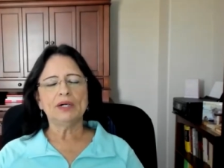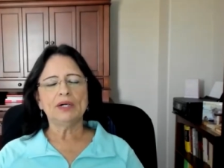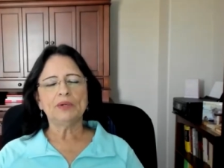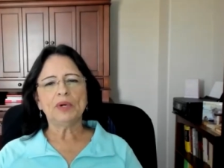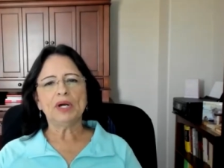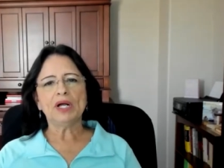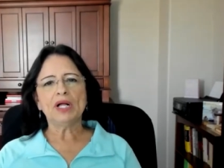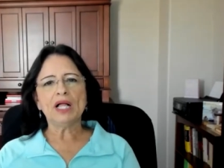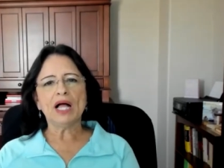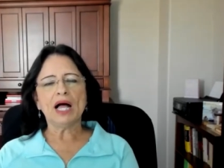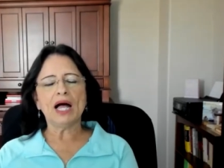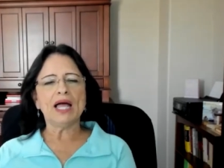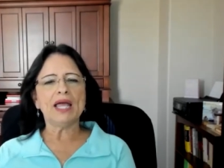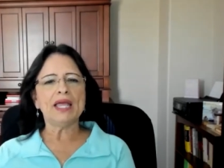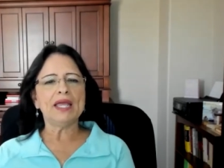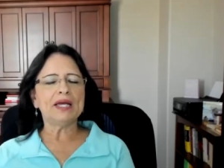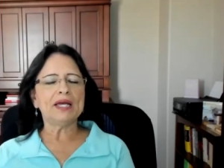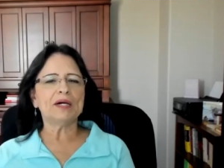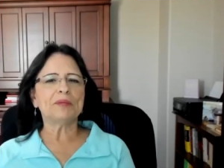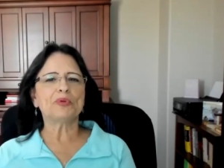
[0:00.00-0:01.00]
Well,
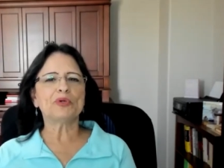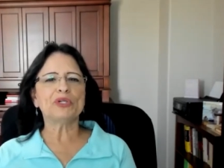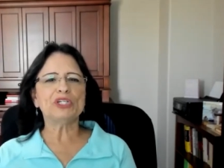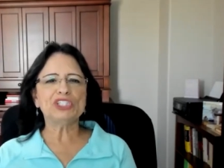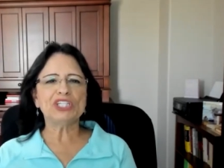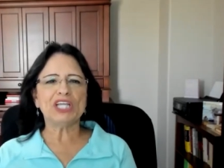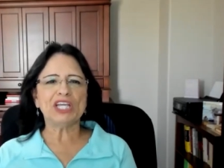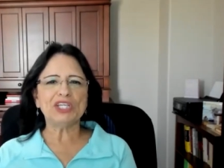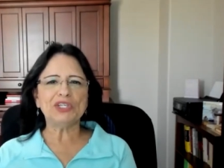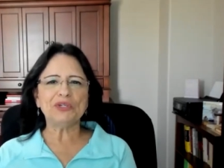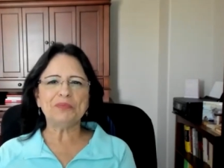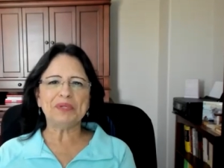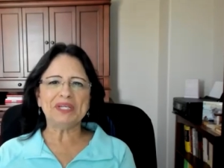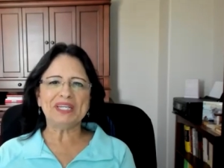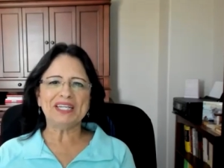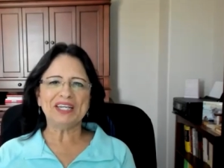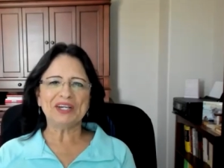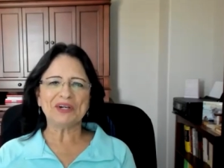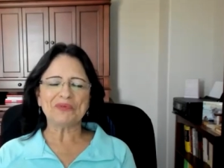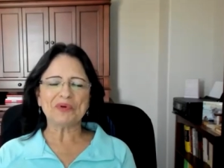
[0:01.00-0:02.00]
I appreciate you
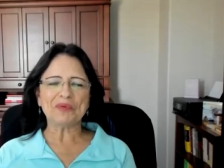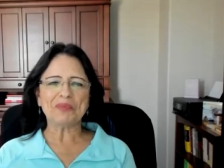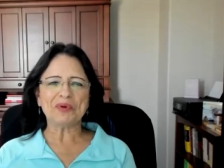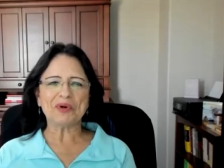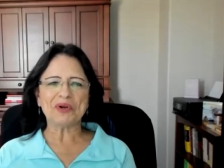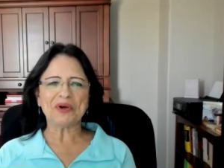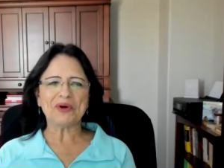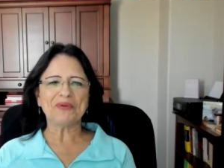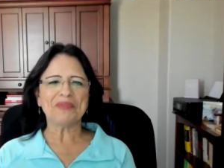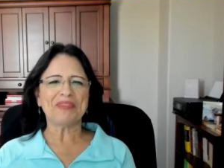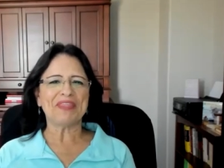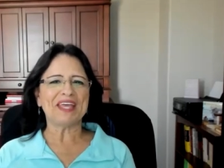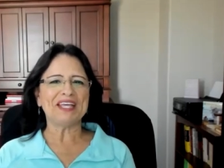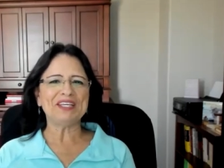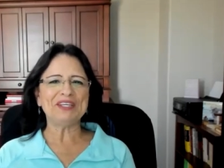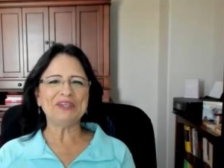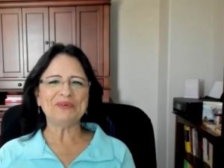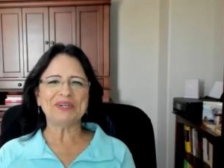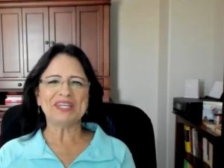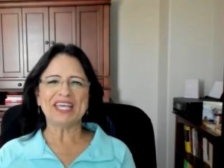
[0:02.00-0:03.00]
being here, Roberto.
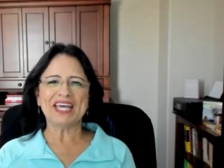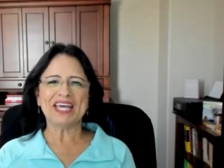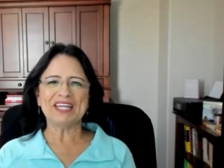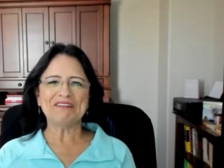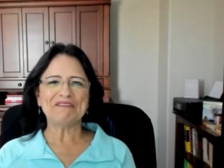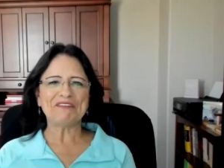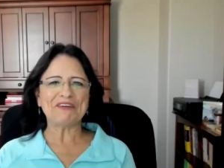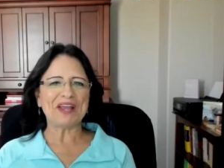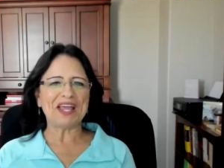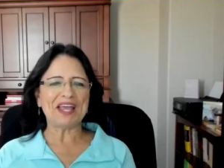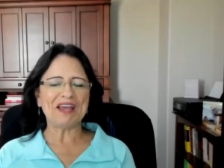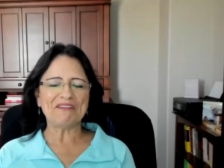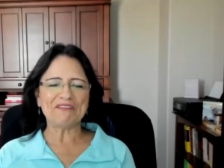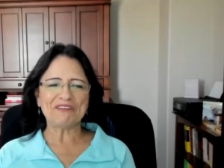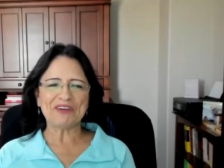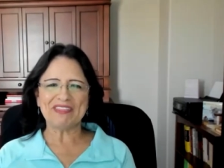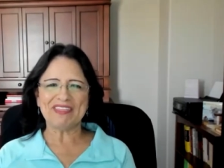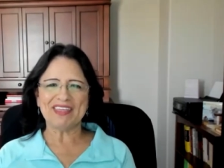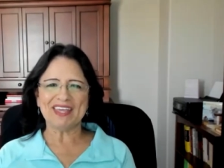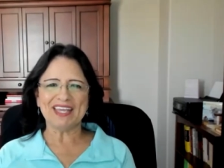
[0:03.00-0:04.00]
Thank you again for
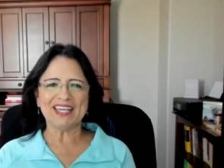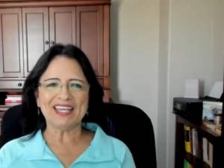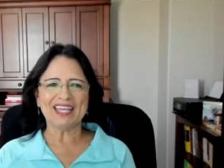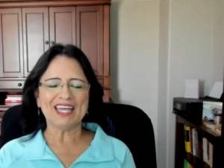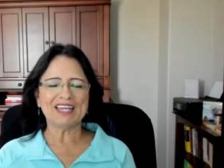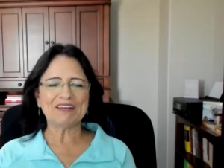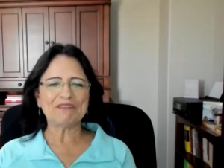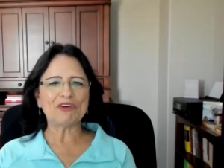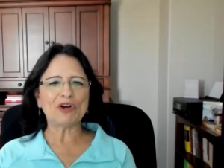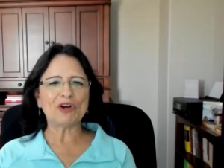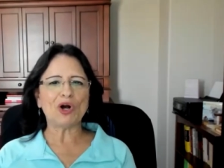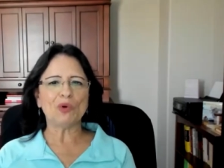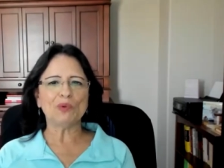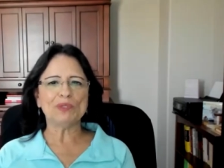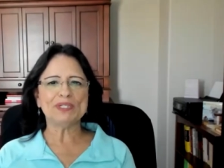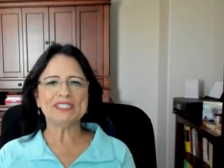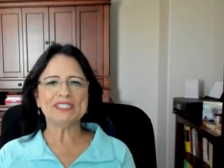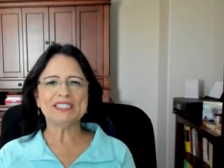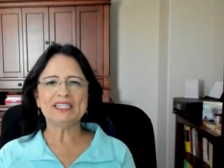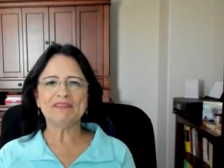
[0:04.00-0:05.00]
everything and for
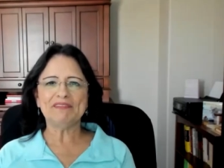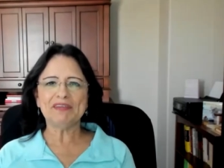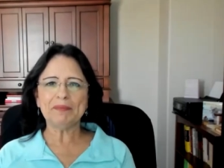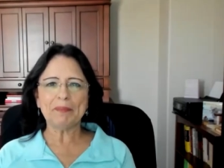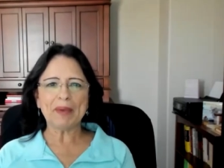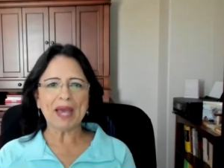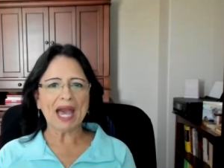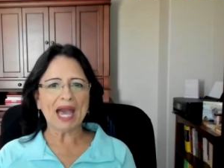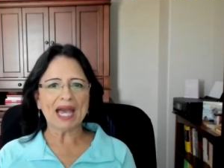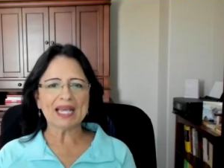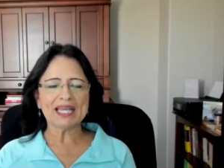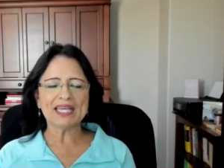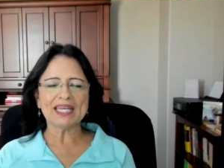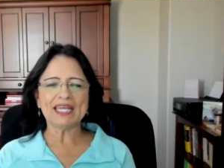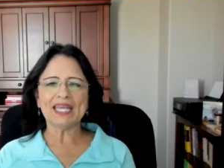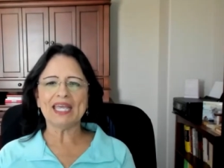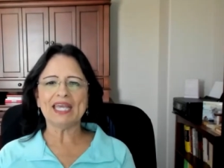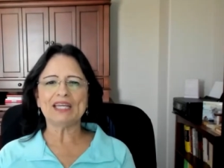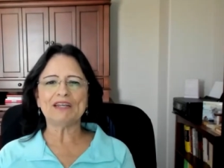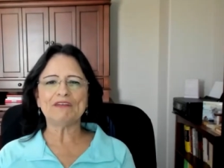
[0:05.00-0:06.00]
always giving back
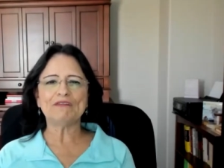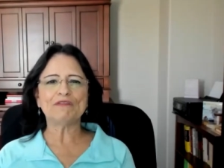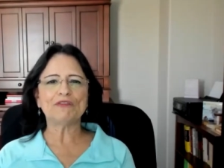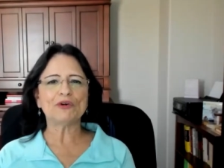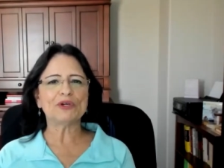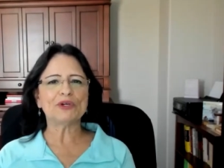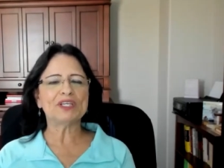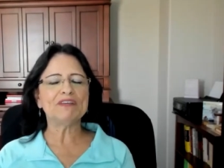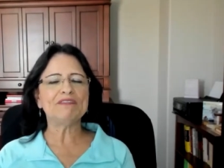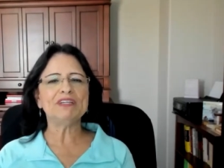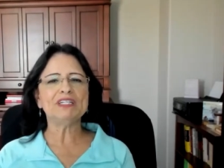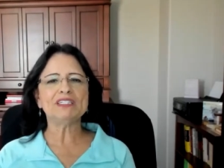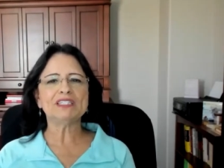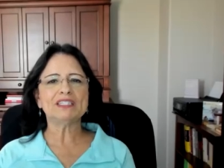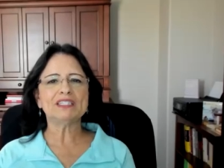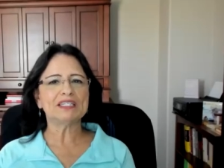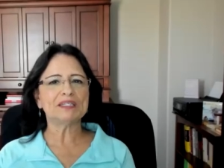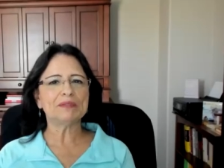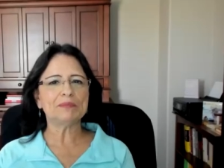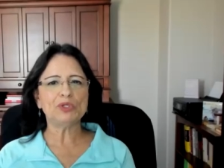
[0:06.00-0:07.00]
and for giving to
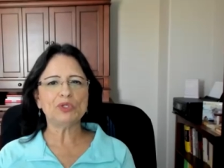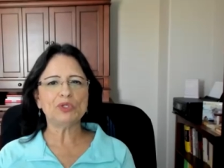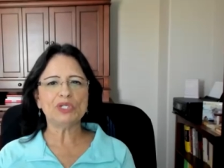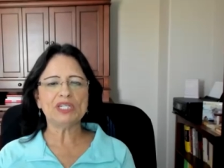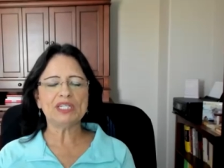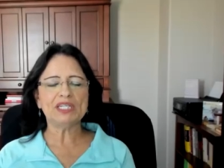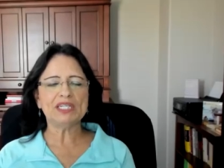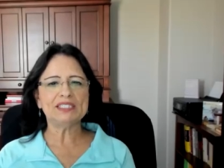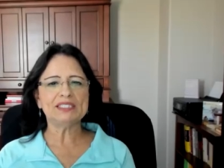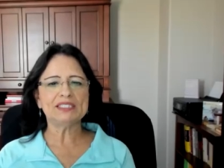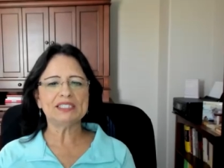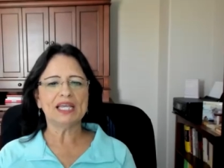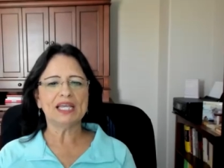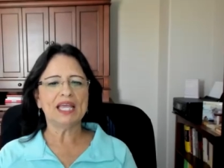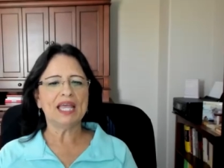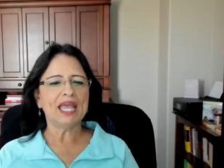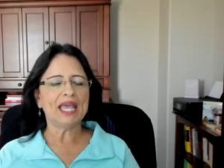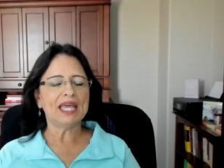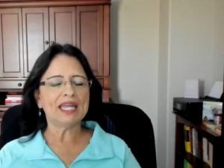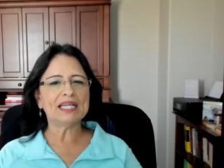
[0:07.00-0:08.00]
the communities.
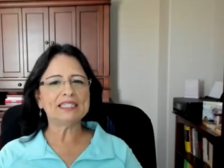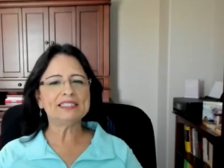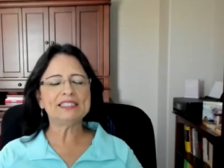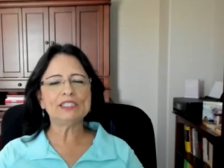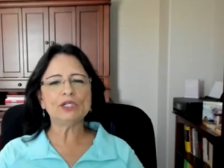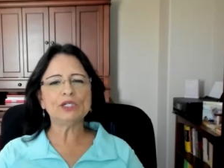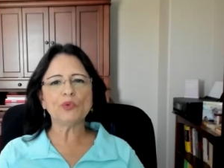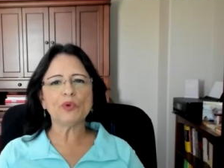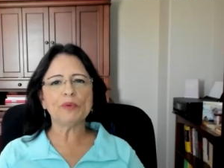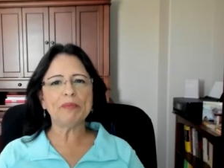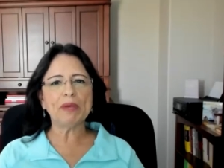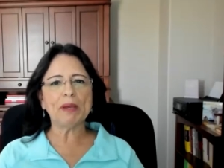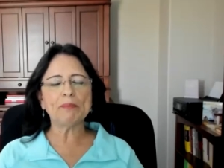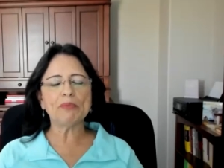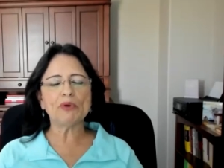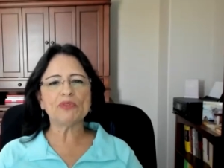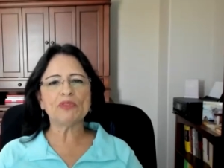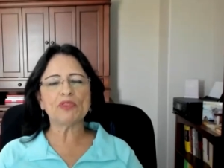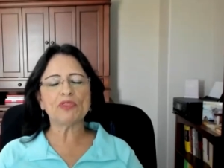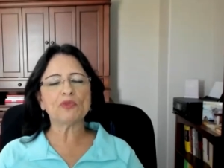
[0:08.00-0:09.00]
And I still
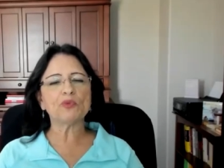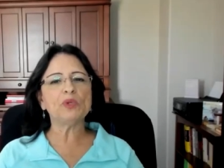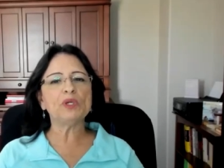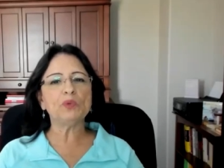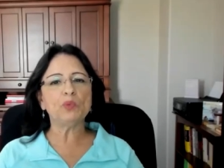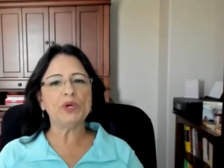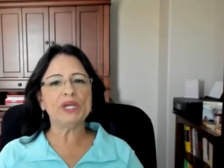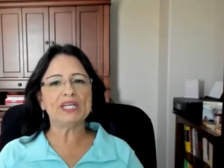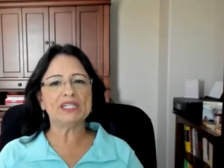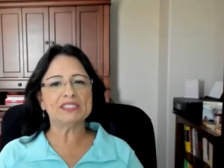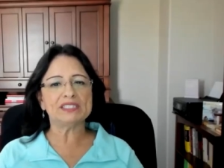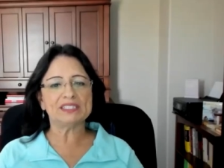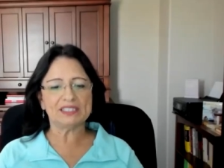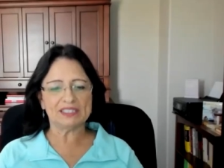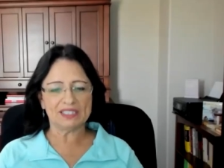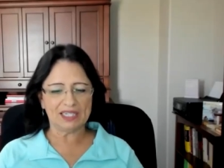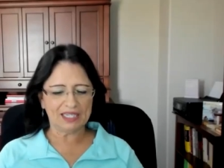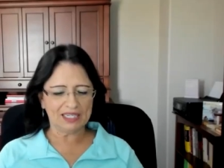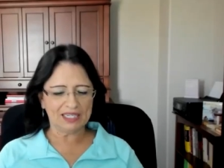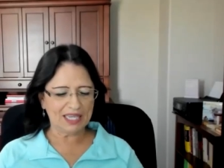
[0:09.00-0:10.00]
remember the three
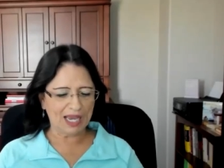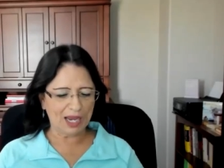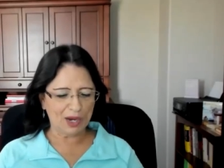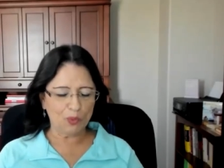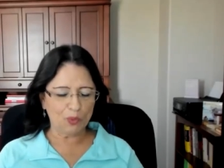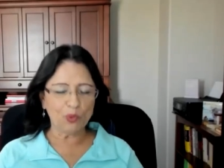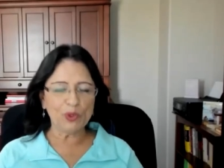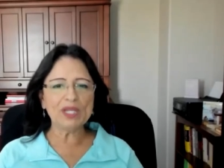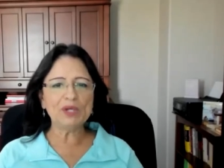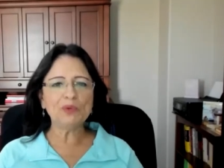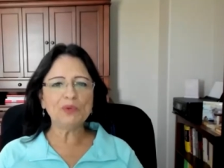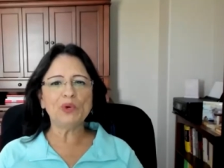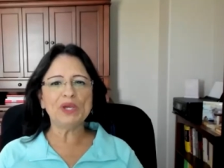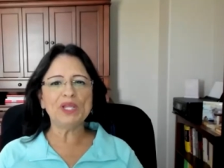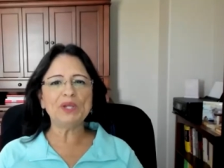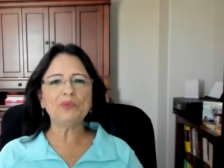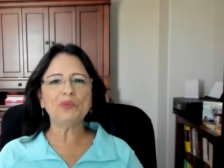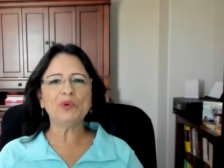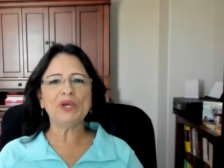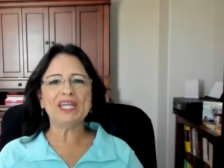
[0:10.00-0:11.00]
wins. Yeah, win,
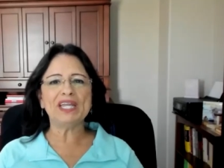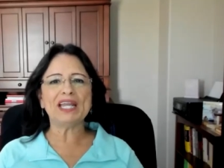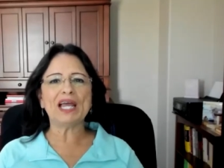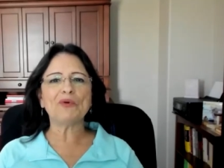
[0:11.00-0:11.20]
win, win.